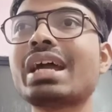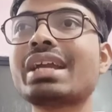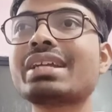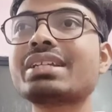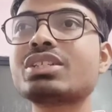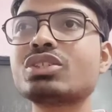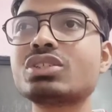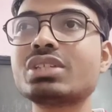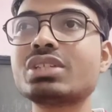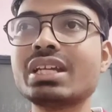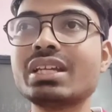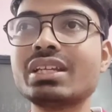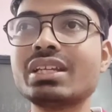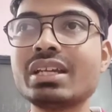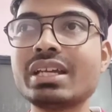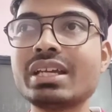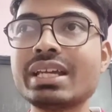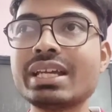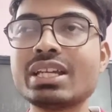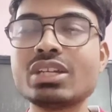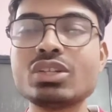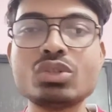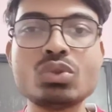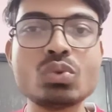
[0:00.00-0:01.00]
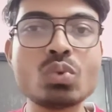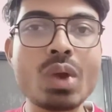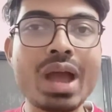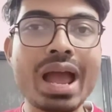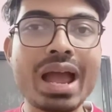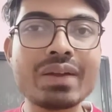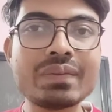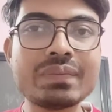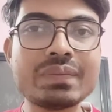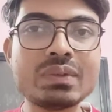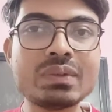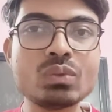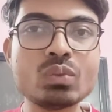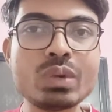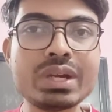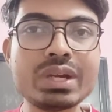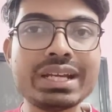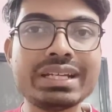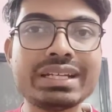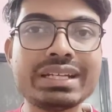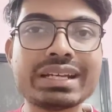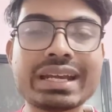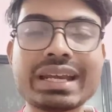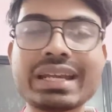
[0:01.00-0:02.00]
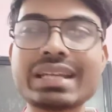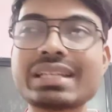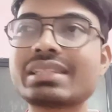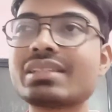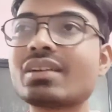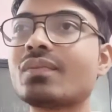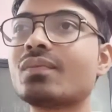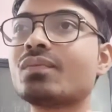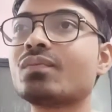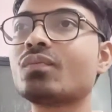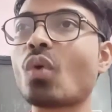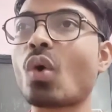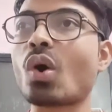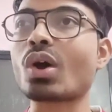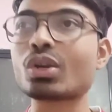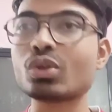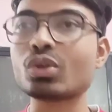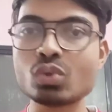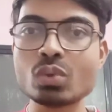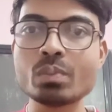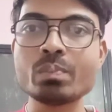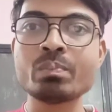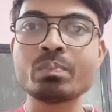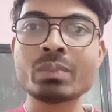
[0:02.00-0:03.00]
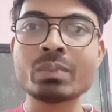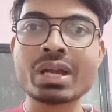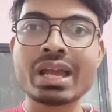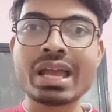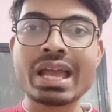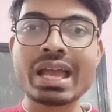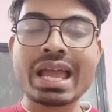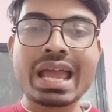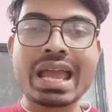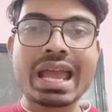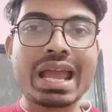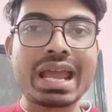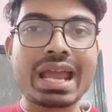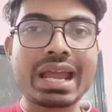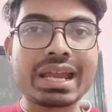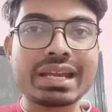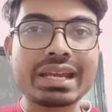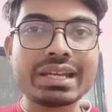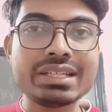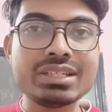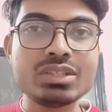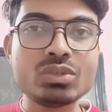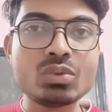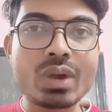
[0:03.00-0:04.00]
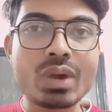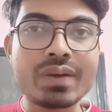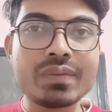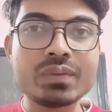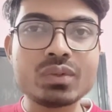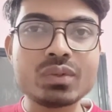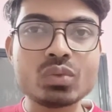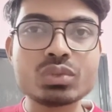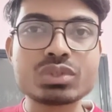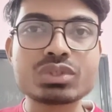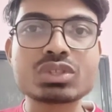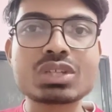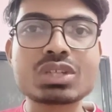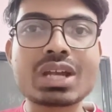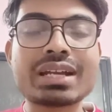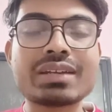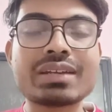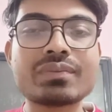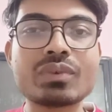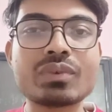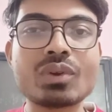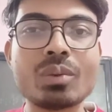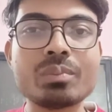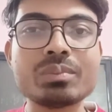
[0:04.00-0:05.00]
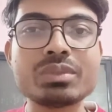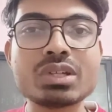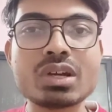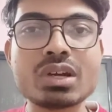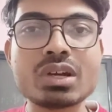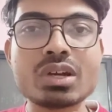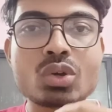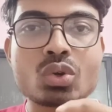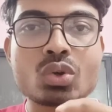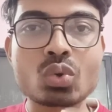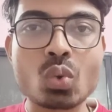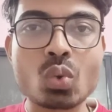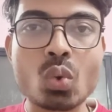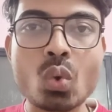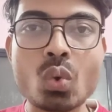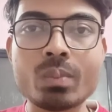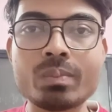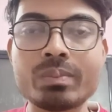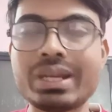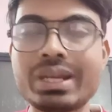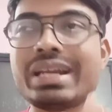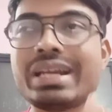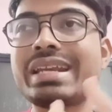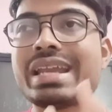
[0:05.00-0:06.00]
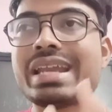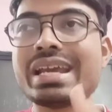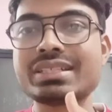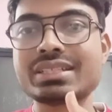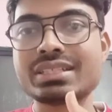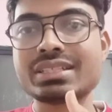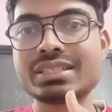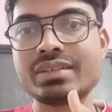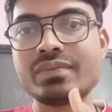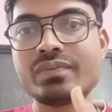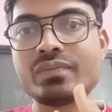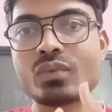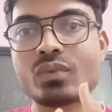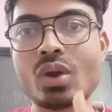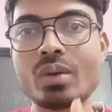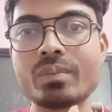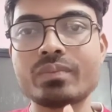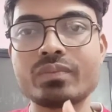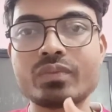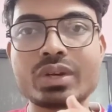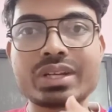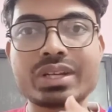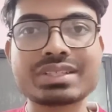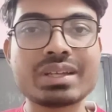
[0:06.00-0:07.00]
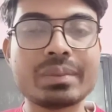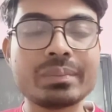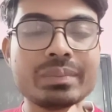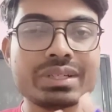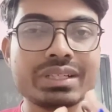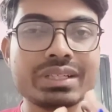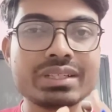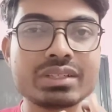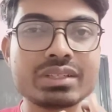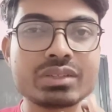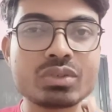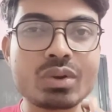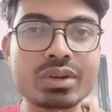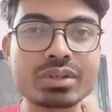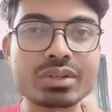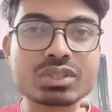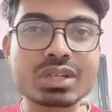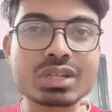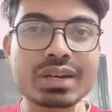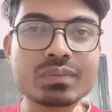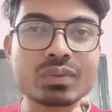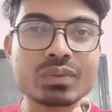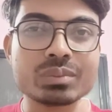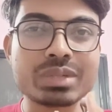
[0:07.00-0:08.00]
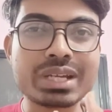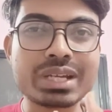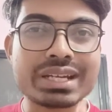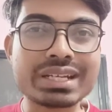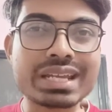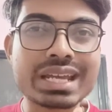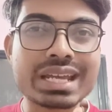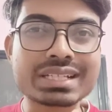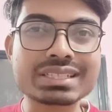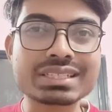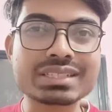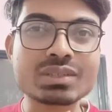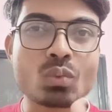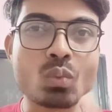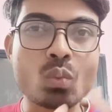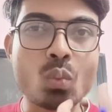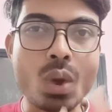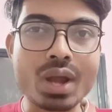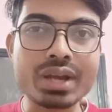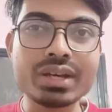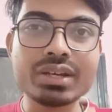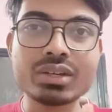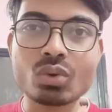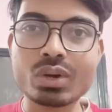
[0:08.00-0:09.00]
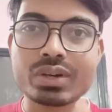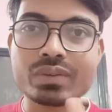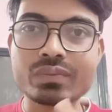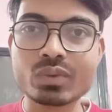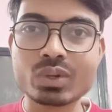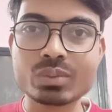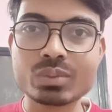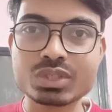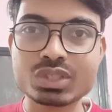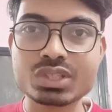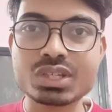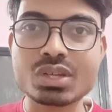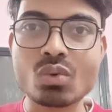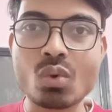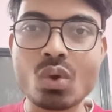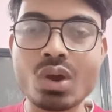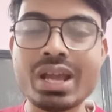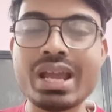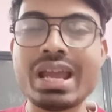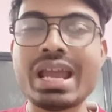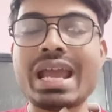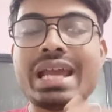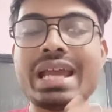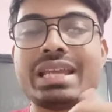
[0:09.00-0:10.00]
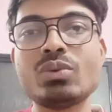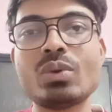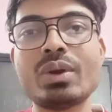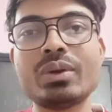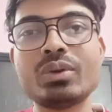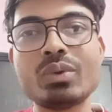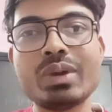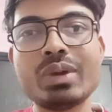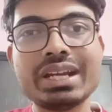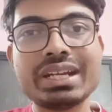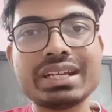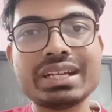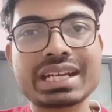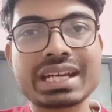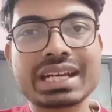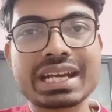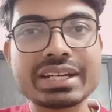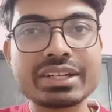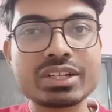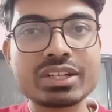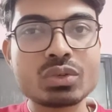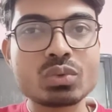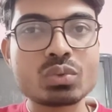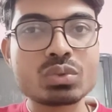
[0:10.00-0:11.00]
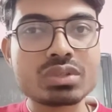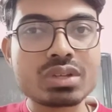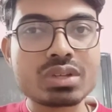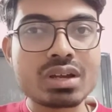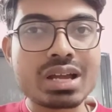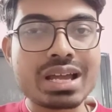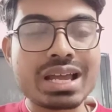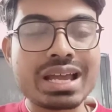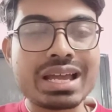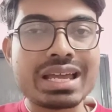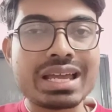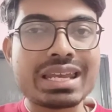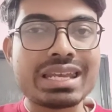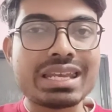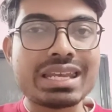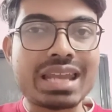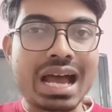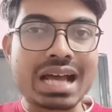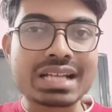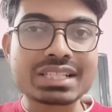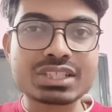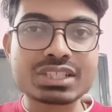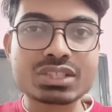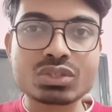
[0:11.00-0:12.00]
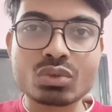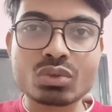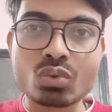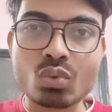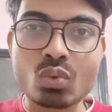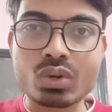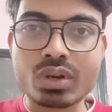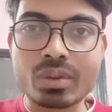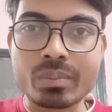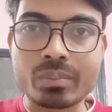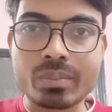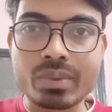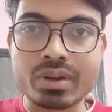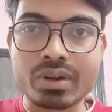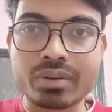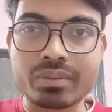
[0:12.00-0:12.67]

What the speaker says: sheet you have to iterate the for loop, and you have to start from the row index. From, for example, you have to start from the index 1, not from 0. You have to iterate to the last row number.